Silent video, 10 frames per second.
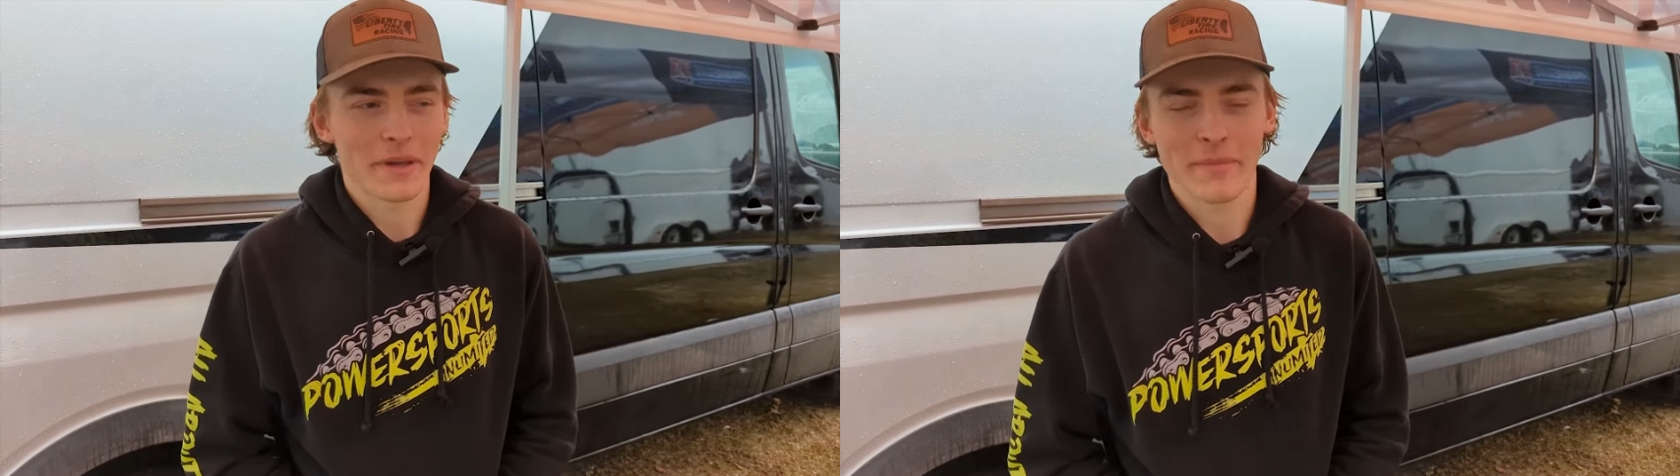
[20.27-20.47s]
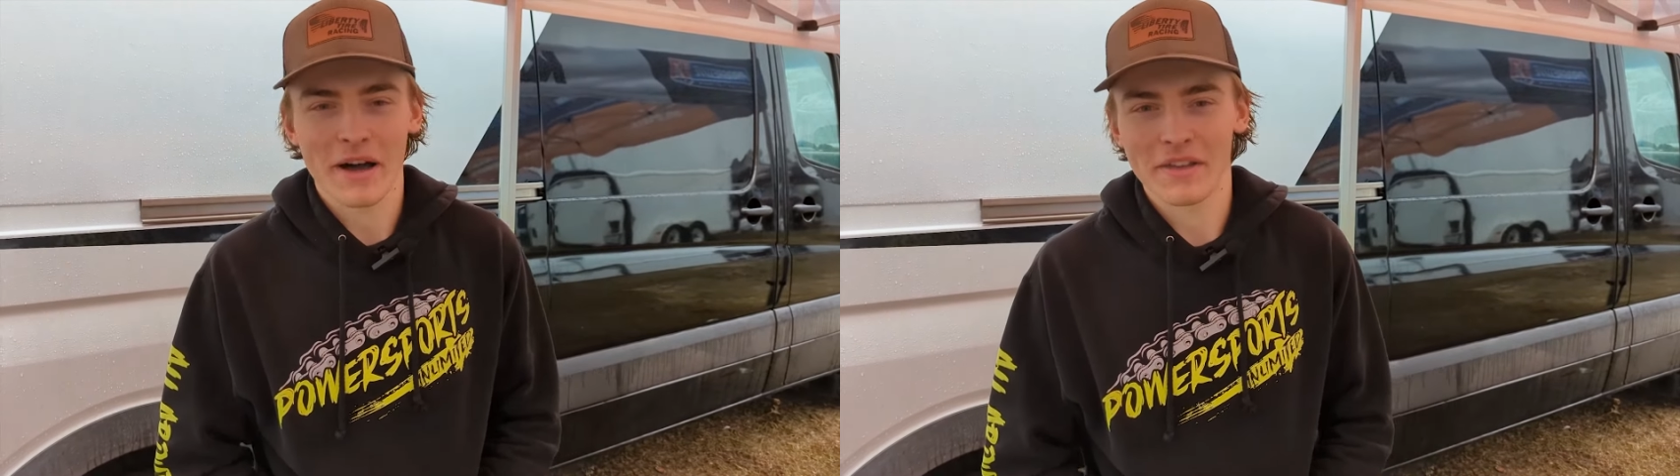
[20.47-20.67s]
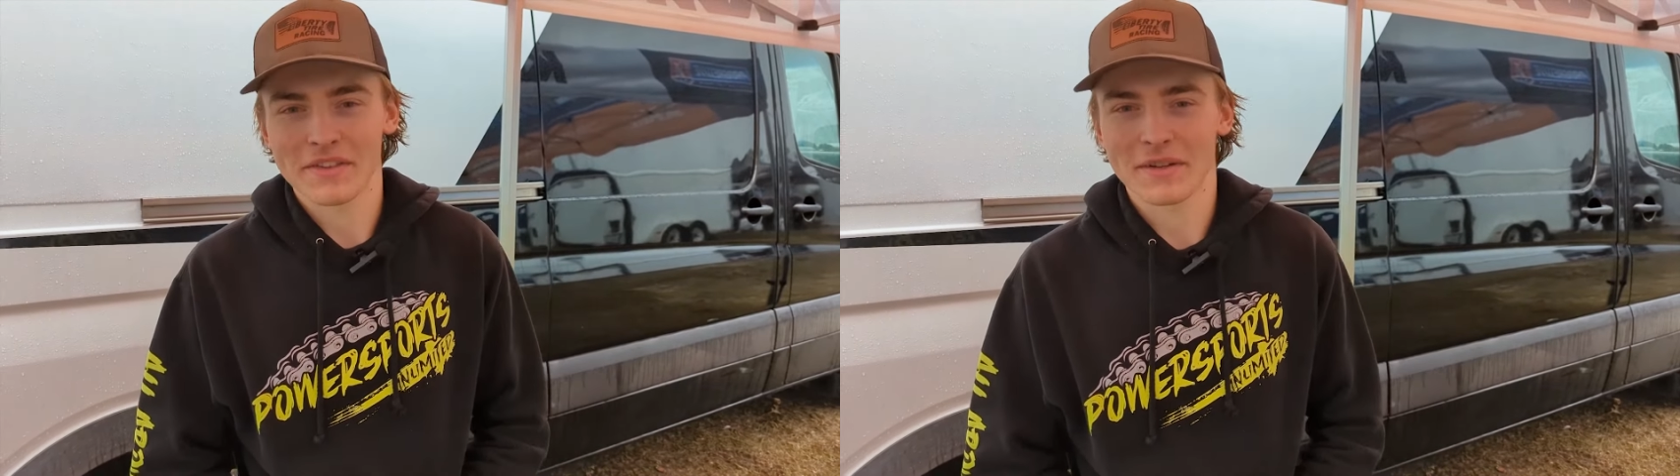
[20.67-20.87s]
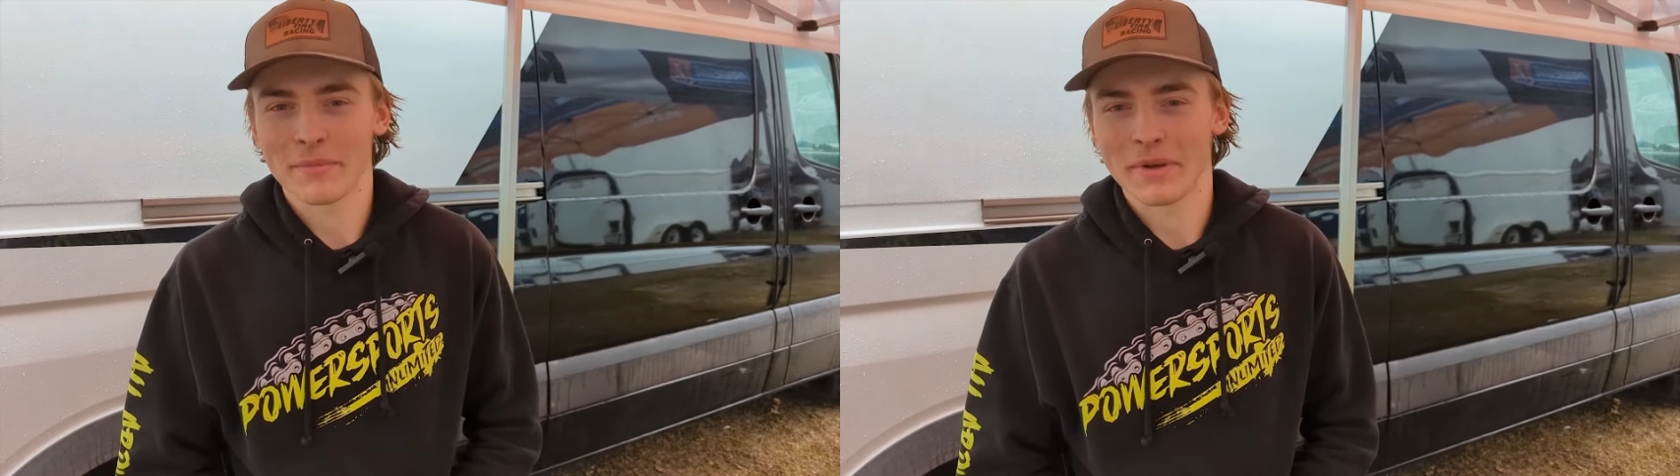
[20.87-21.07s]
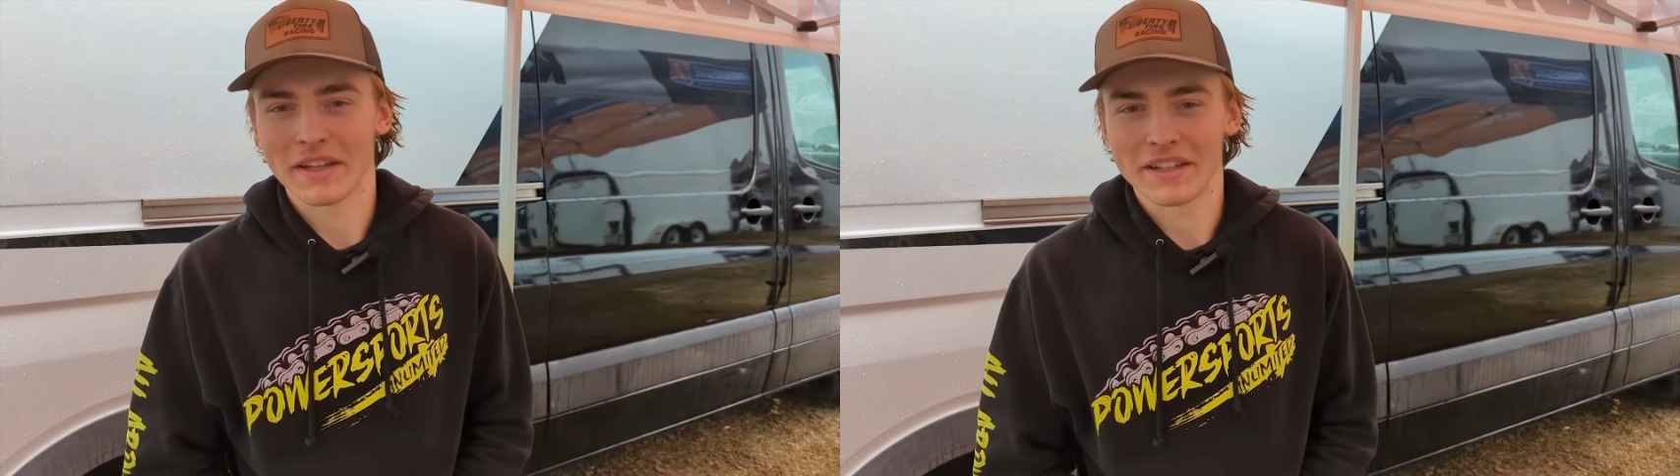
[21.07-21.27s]
me about
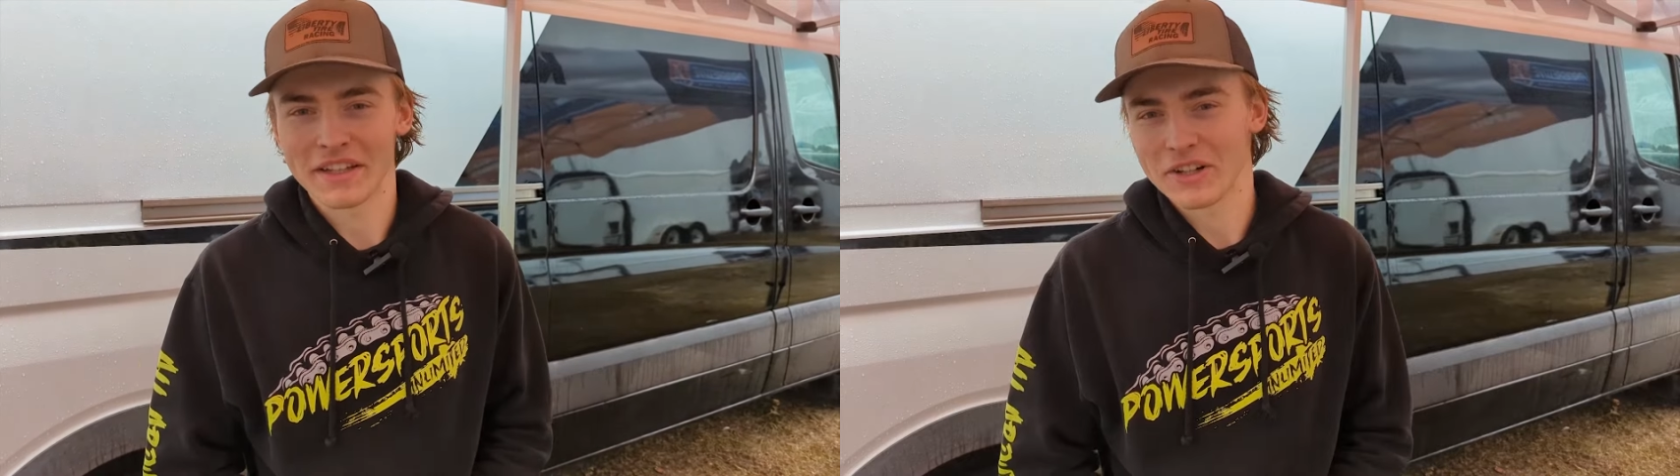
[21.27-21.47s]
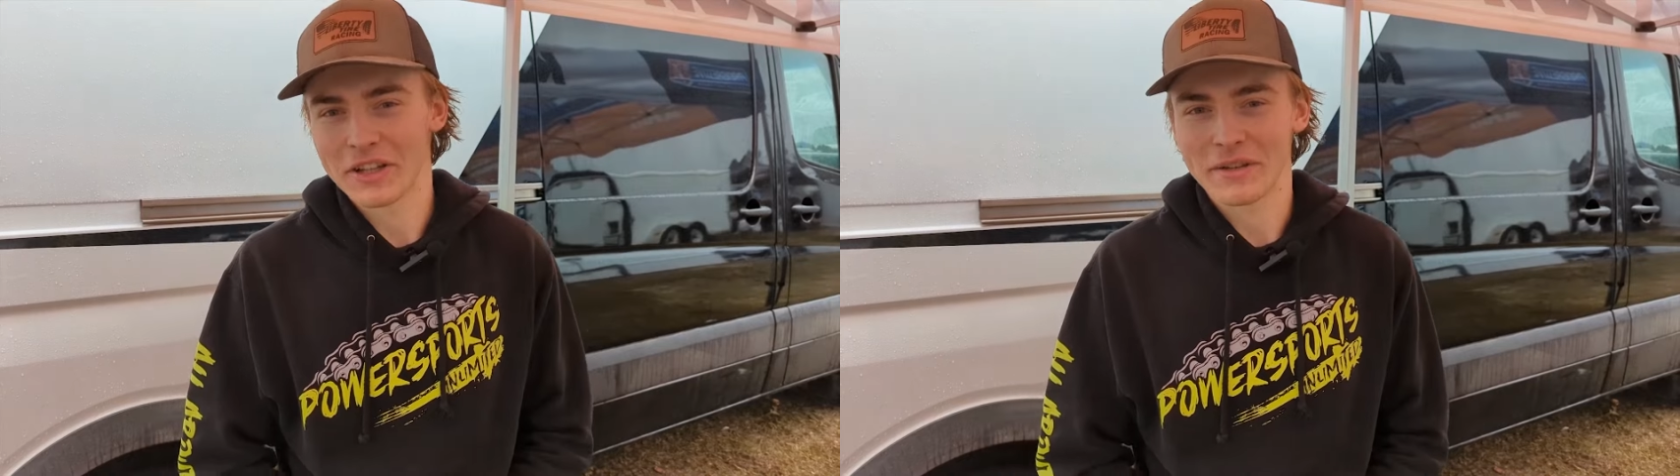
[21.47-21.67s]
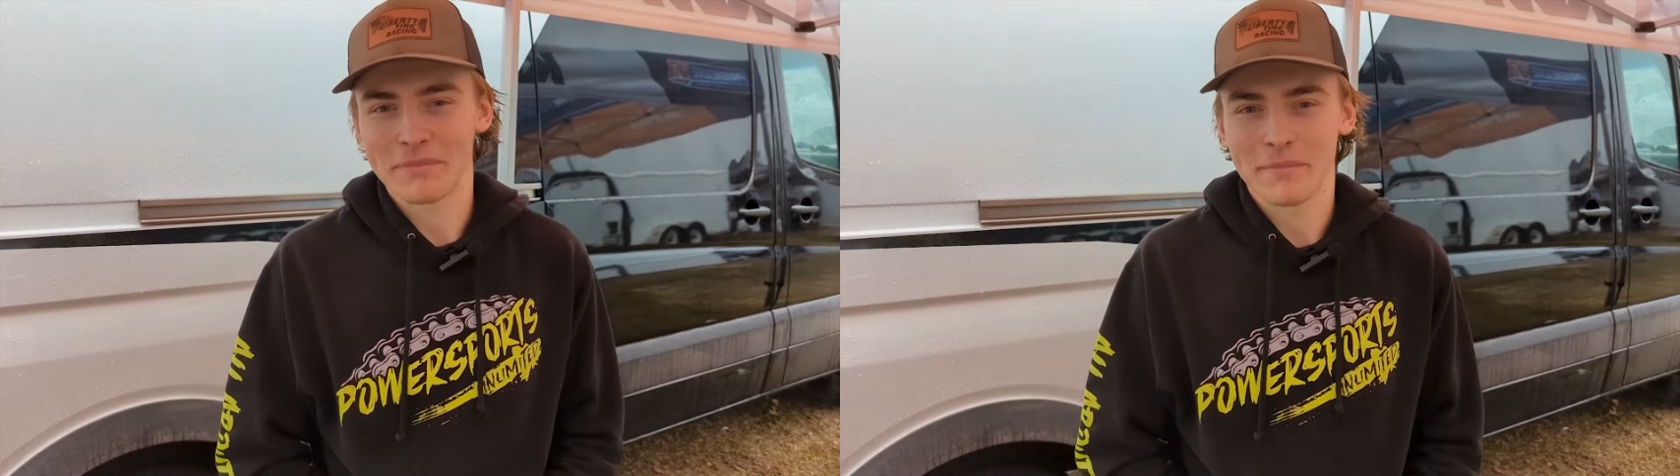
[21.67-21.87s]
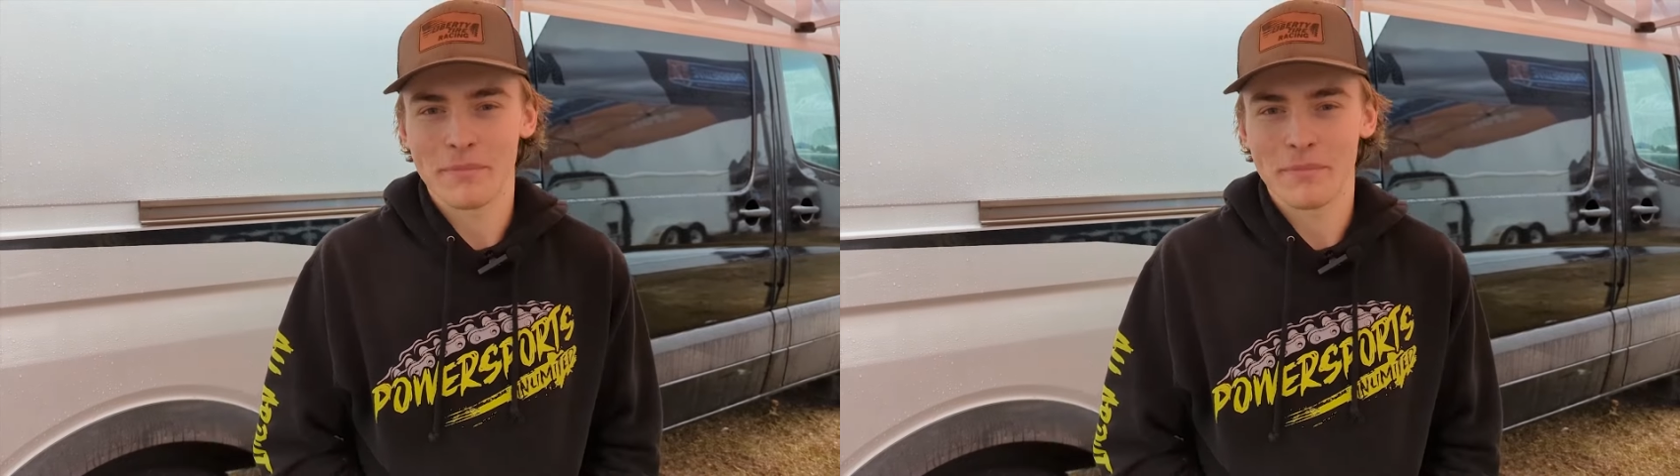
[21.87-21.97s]
some big deal he